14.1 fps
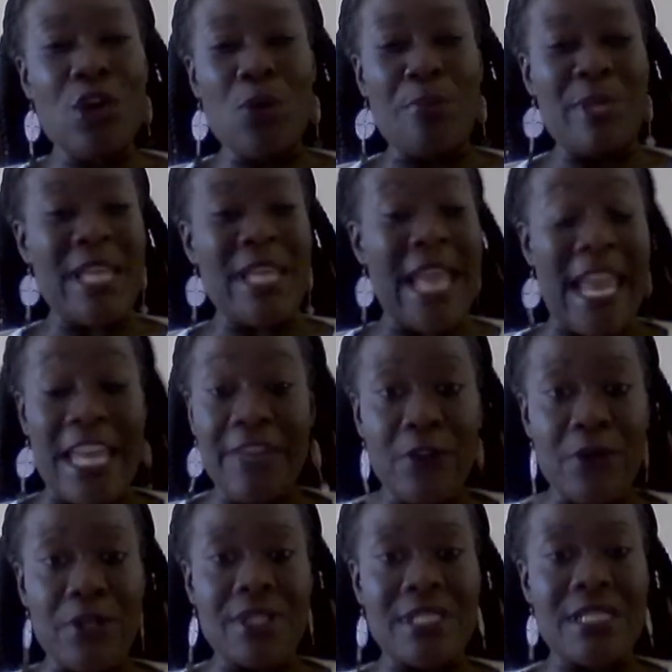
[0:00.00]

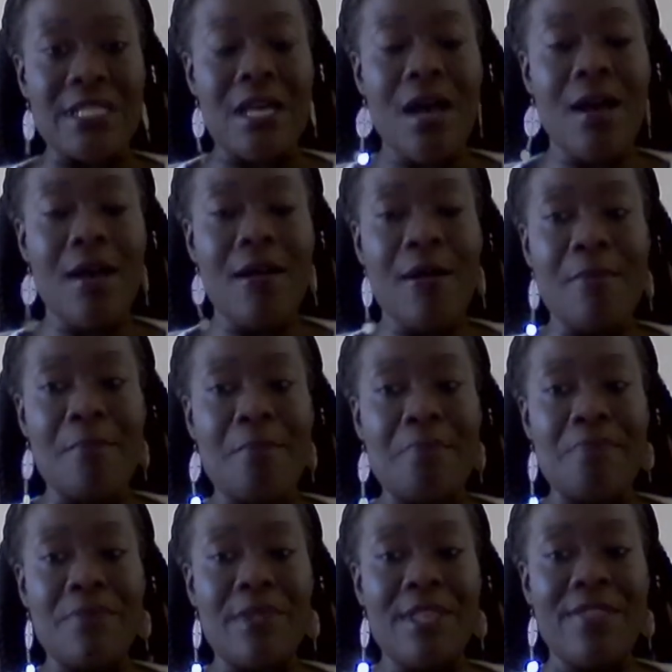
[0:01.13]
behaviors
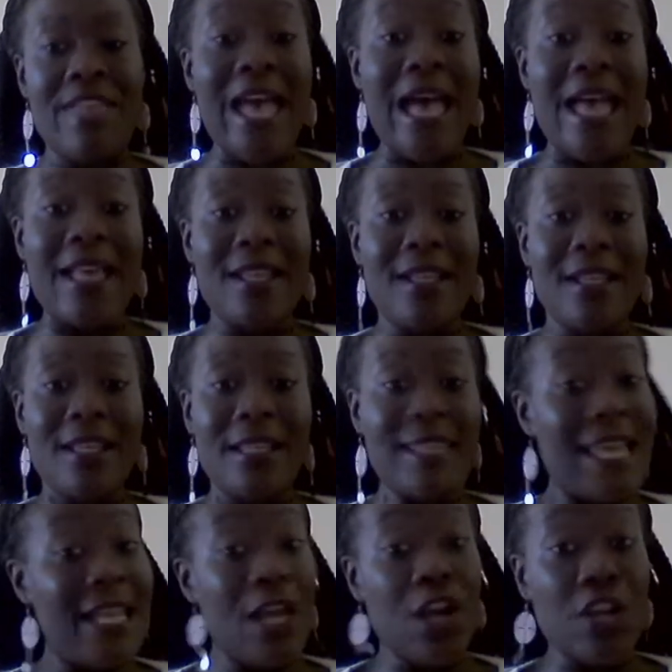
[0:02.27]

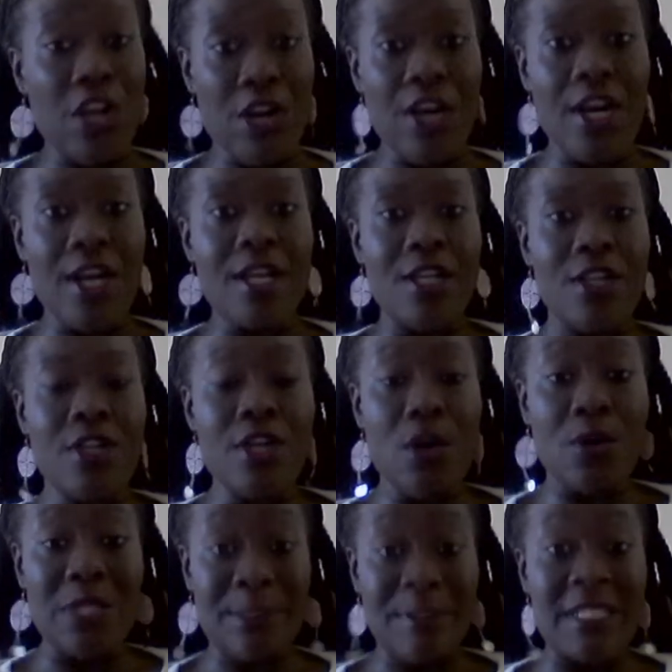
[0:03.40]
that occur,
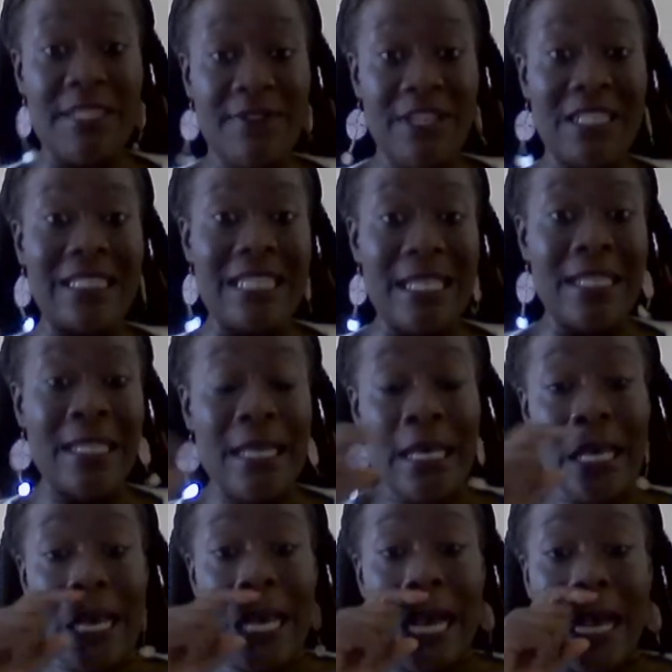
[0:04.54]
specifically
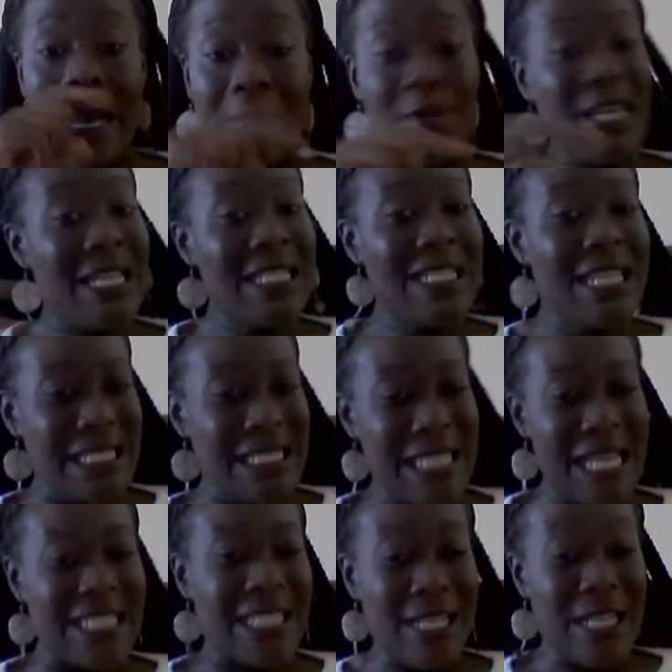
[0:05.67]
in
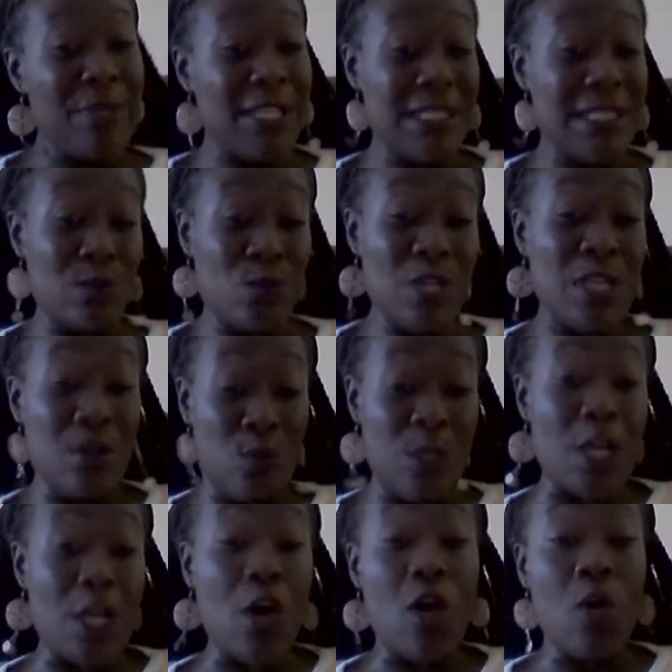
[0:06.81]
Tanzania, because
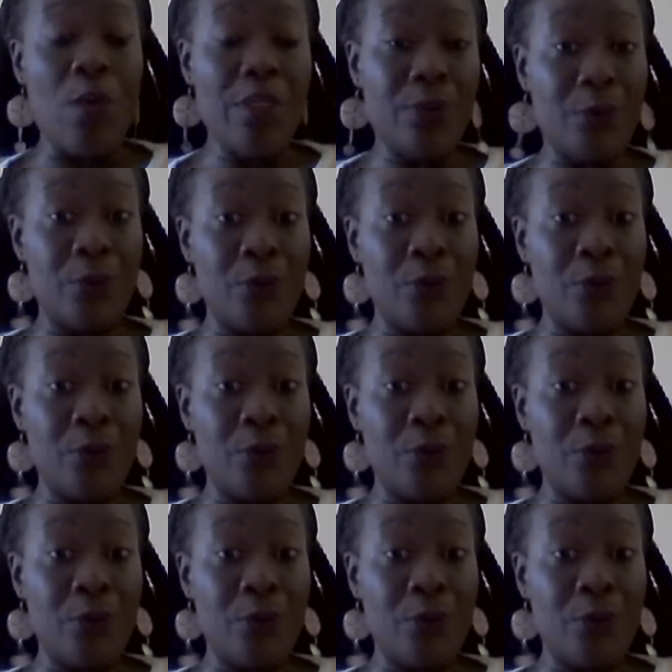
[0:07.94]
we all went through